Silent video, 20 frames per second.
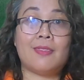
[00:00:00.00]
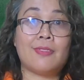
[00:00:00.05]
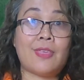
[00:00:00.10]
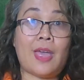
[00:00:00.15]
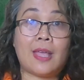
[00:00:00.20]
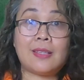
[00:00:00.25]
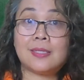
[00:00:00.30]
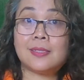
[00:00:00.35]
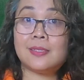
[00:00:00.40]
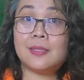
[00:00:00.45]

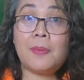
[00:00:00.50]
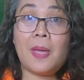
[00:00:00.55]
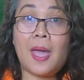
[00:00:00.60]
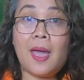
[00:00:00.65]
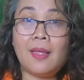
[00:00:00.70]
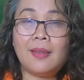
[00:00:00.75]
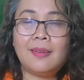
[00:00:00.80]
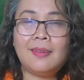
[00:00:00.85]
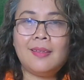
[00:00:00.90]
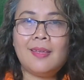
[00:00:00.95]
That's the
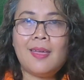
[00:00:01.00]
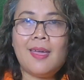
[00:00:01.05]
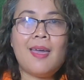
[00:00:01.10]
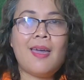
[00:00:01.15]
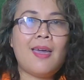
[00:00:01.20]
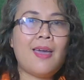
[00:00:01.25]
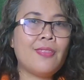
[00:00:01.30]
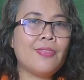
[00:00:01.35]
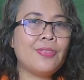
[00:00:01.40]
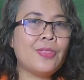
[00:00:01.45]
bell,
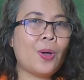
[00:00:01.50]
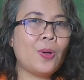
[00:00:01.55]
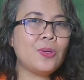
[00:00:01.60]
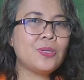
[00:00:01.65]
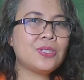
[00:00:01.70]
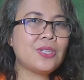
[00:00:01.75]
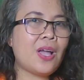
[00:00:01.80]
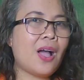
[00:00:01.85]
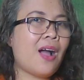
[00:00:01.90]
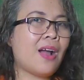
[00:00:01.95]
and
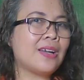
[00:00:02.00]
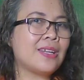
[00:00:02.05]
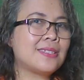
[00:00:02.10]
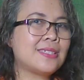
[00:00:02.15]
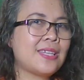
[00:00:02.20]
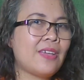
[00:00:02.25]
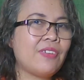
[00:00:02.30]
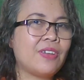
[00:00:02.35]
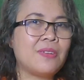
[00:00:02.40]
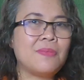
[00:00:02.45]
those are
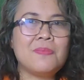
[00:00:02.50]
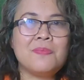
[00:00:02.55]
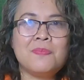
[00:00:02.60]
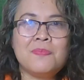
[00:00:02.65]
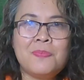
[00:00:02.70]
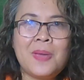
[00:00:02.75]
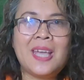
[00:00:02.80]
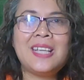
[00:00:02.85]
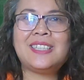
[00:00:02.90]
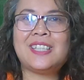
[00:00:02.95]
the
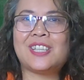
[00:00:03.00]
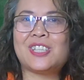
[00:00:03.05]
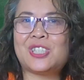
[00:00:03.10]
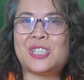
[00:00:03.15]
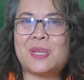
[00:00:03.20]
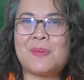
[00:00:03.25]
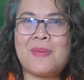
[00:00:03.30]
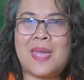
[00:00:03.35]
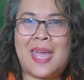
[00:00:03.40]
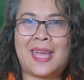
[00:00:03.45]
seven basic
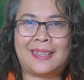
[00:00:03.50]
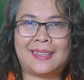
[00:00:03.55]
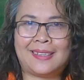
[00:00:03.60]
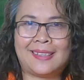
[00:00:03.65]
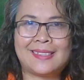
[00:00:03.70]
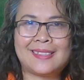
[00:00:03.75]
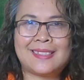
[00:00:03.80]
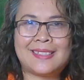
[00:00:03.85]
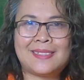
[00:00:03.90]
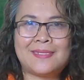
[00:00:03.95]
gym
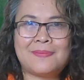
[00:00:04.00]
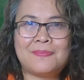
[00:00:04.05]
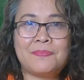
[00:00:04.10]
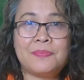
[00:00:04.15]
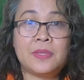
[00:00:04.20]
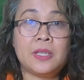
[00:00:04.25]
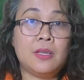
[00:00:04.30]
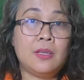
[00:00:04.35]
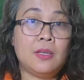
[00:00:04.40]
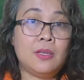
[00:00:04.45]
etiquettes.
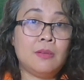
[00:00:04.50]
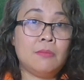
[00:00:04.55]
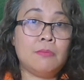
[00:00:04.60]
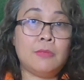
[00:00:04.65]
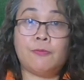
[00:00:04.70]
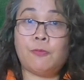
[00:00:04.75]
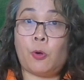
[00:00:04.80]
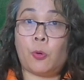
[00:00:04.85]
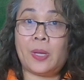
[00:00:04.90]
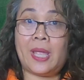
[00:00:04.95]

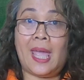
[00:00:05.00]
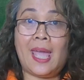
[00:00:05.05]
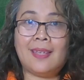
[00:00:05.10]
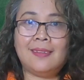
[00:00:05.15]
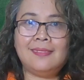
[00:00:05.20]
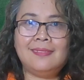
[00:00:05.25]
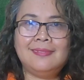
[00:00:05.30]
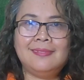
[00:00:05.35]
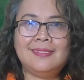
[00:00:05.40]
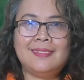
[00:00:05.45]
Before we
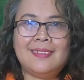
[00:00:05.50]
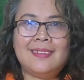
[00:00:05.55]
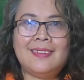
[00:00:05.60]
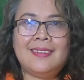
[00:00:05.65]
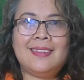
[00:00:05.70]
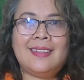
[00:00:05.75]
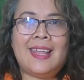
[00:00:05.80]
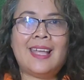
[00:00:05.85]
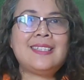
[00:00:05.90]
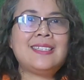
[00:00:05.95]
end,
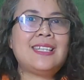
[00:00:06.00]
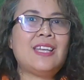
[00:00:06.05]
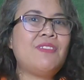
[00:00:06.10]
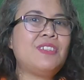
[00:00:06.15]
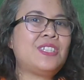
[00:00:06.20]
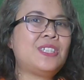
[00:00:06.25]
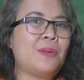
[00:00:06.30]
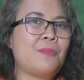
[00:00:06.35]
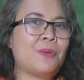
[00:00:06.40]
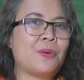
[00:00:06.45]
let's
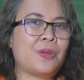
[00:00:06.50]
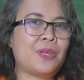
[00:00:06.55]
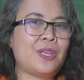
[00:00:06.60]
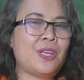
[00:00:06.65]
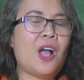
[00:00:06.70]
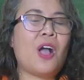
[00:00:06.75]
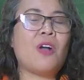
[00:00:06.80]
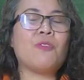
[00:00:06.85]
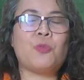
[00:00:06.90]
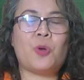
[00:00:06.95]
have a
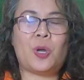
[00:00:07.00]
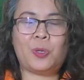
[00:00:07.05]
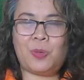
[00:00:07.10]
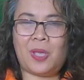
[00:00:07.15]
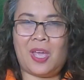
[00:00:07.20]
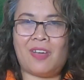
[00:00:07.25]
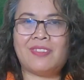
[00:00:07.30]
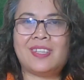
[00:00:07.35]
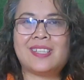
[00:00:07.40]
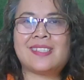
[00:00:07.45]
summary of what
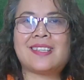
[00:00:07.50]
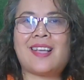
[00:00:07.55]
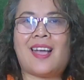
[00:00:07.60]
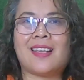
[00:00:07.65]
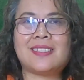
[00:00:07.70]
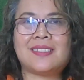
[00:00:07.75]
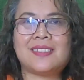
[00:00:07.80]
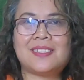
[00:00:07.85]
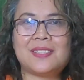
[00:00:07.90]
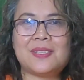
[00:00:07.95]
we have
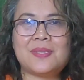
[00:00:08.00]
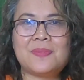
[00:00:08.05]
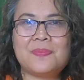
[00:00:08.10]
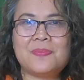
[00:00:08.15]
discussed.